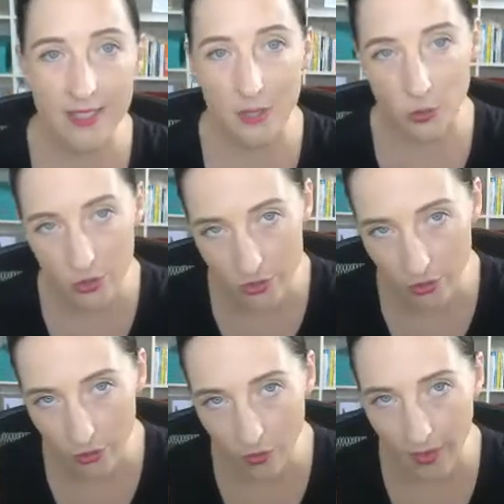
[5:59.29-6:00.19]
Still use
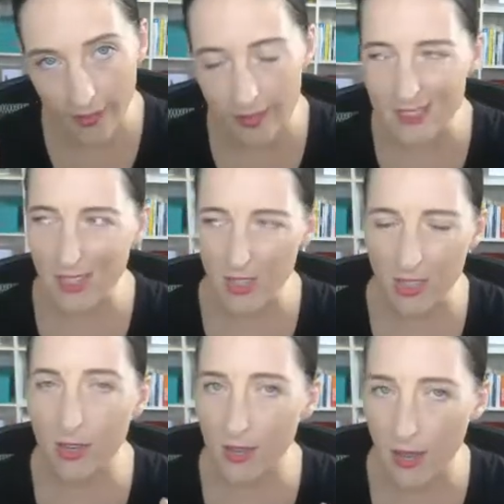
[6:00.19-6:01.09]
Google Hangouts. I
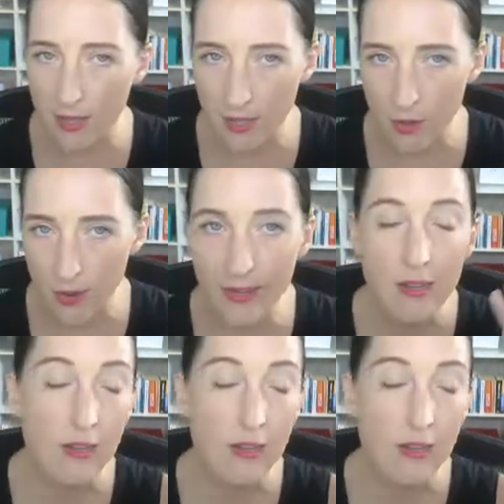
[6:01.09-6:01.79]
think you can anyway.